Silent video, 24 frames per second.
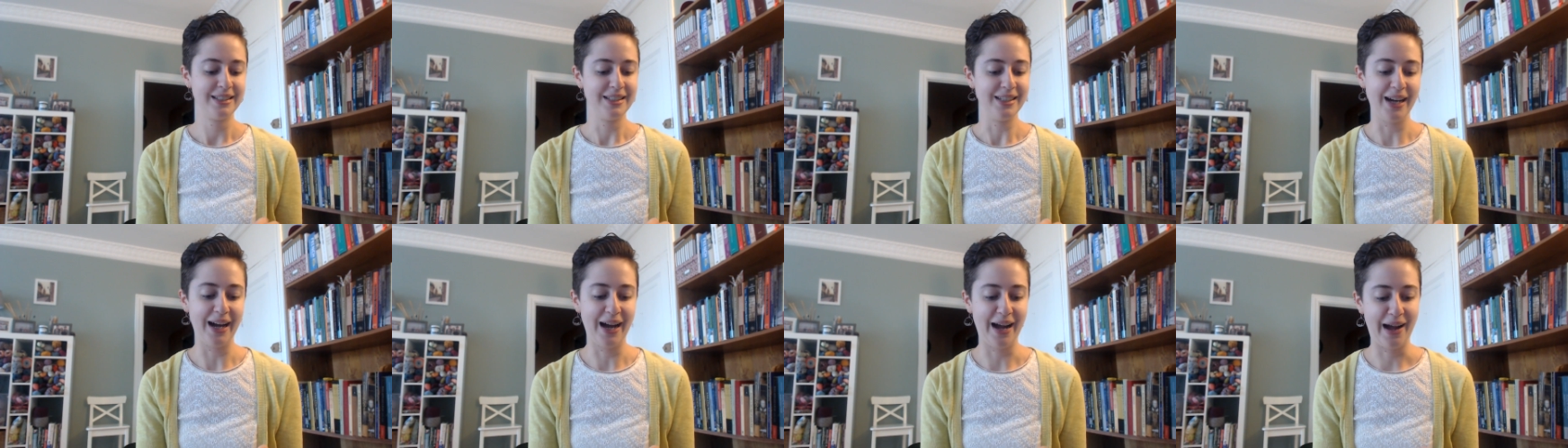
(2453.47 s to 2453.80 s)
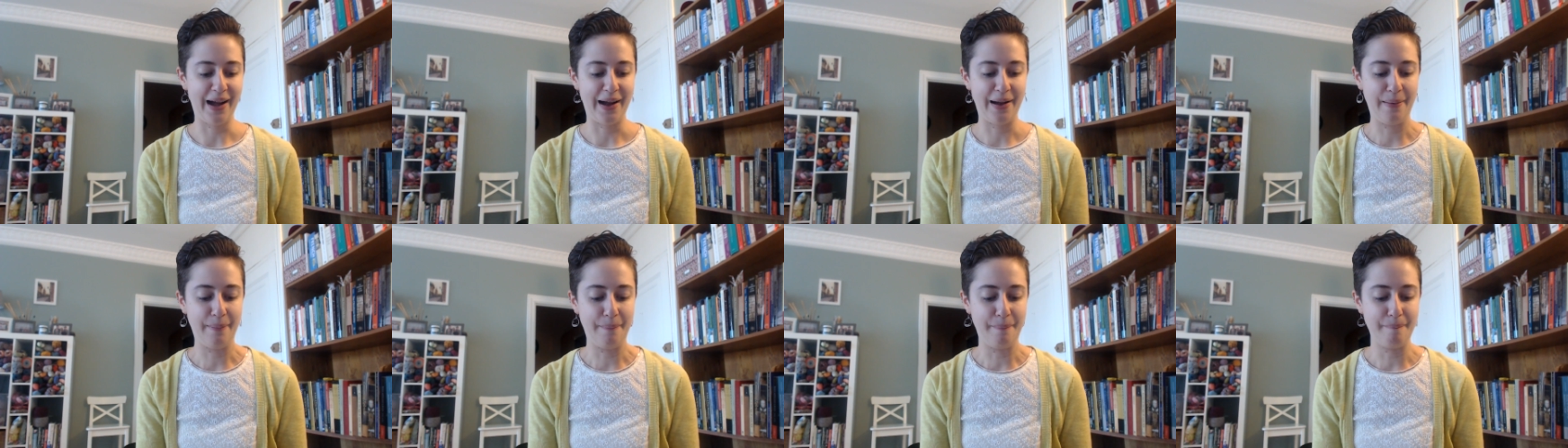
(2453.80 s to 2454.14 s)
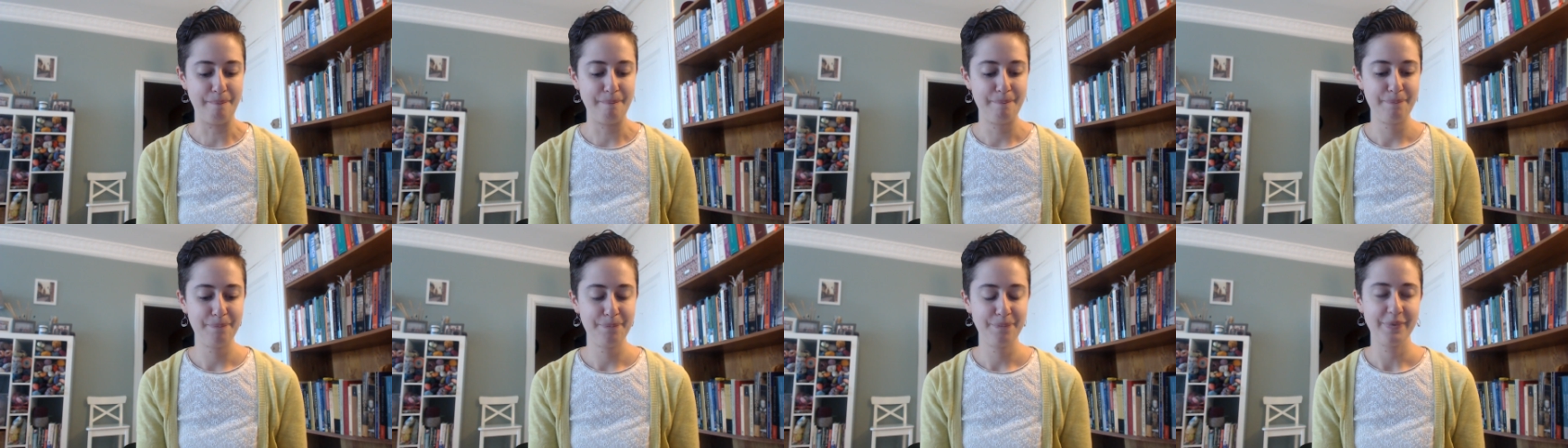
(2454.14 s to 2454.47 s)
Um,
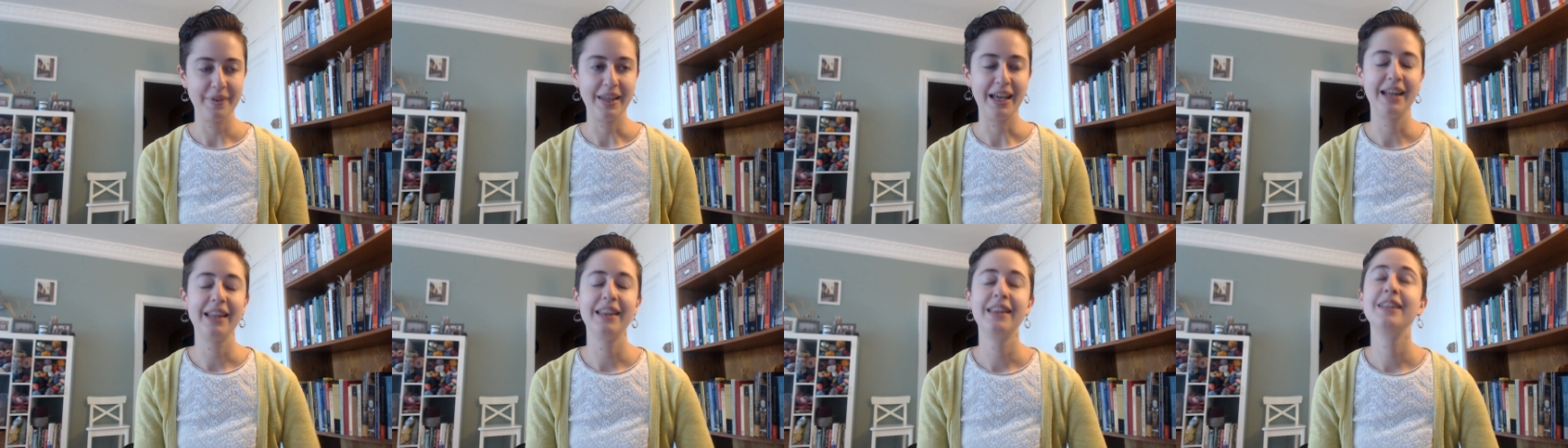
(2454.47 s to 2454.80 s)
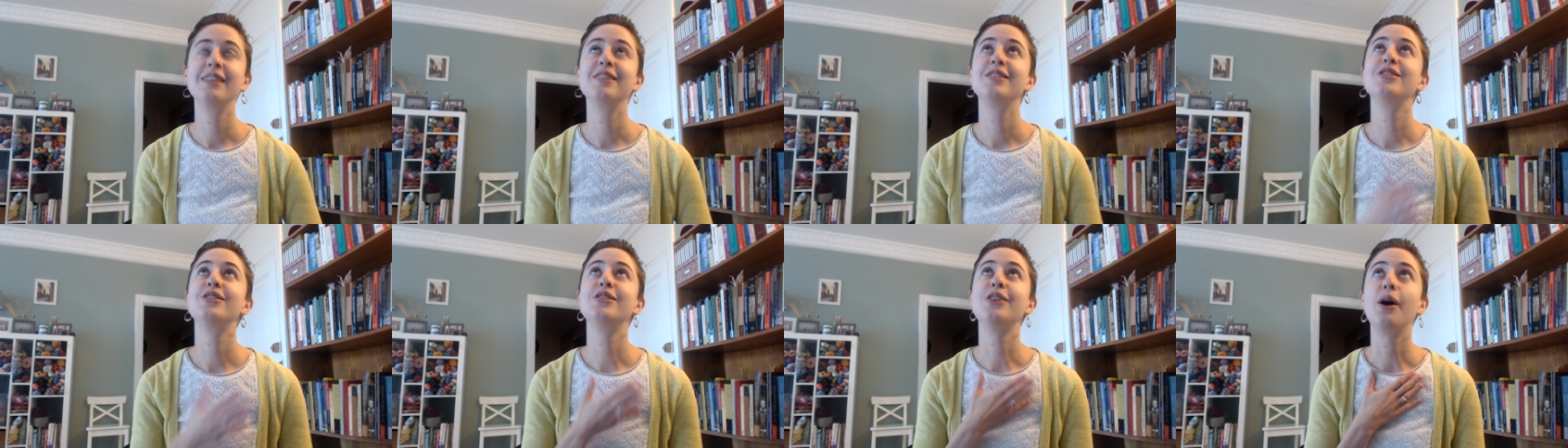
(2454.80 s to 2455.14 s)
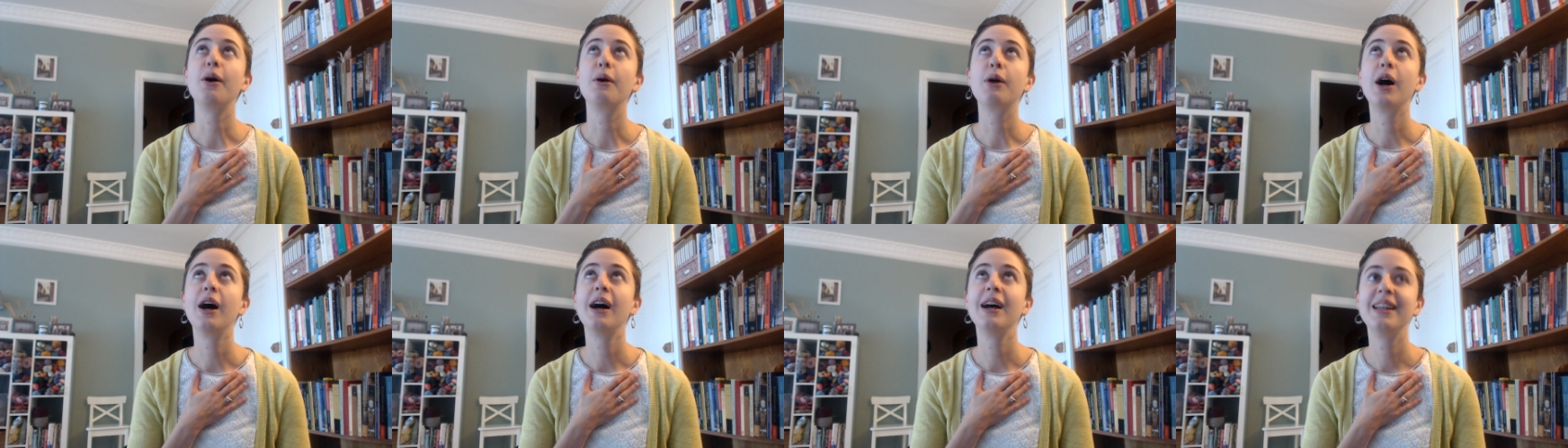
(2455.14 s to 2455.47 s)
so
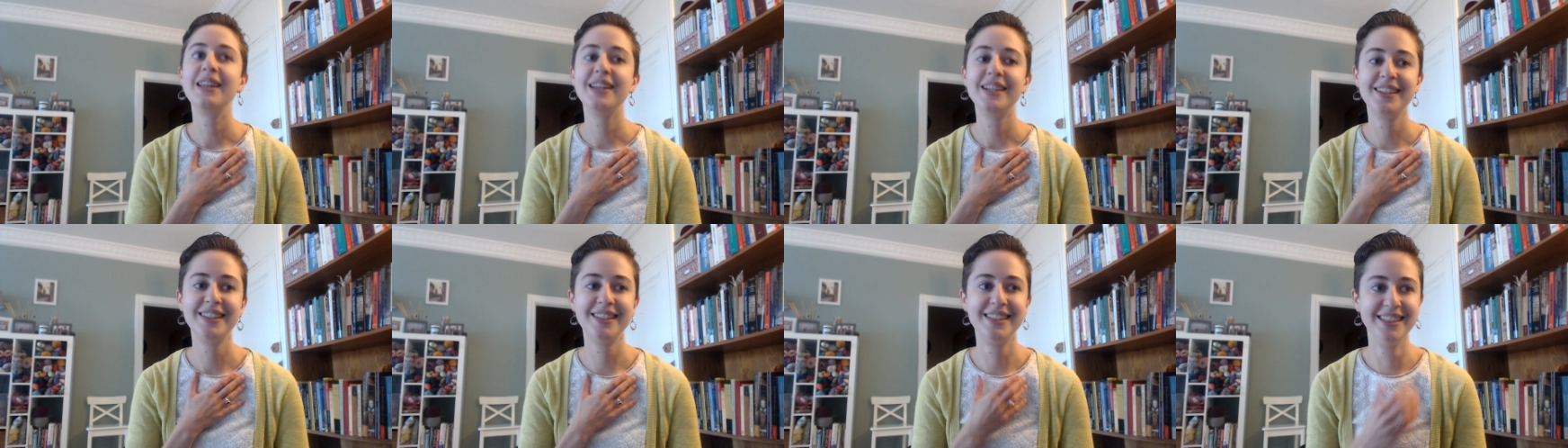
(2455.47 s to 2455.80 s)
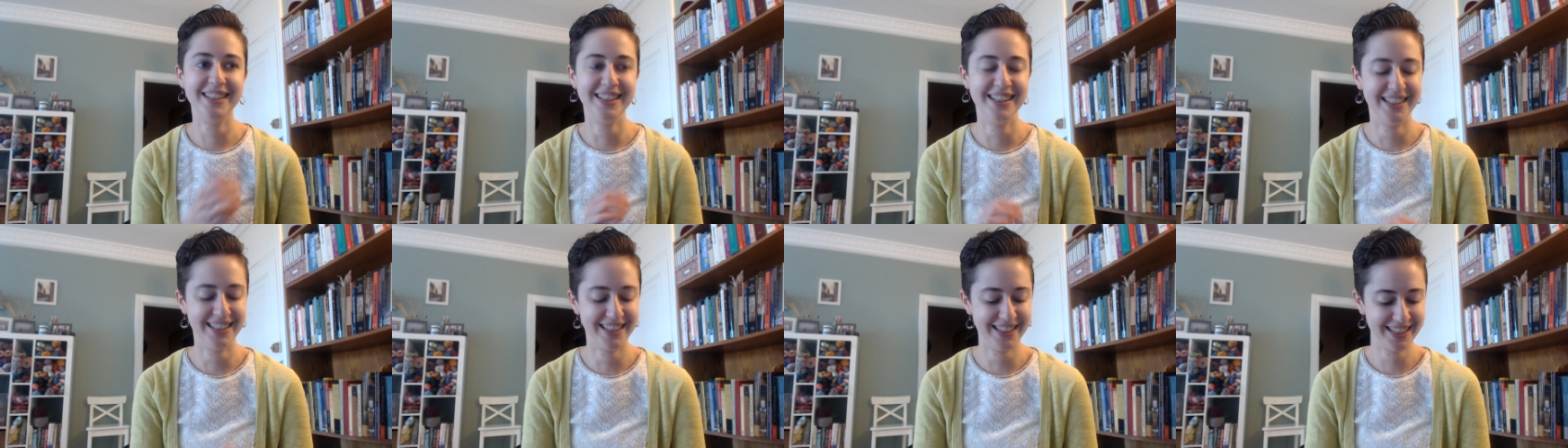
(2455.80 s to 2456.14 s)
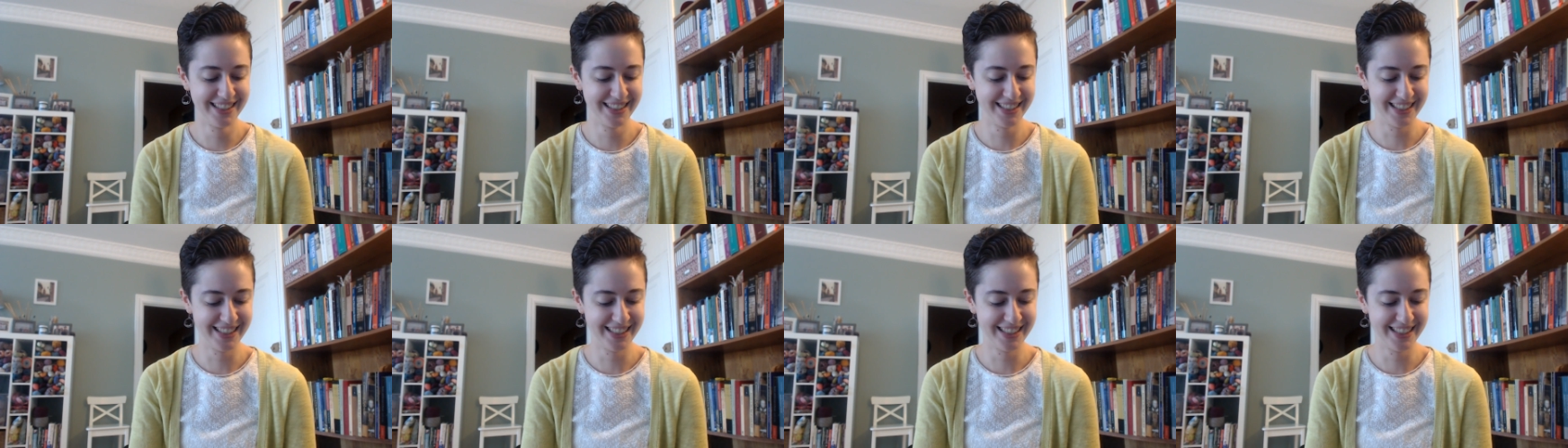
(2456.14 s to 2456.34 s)
good.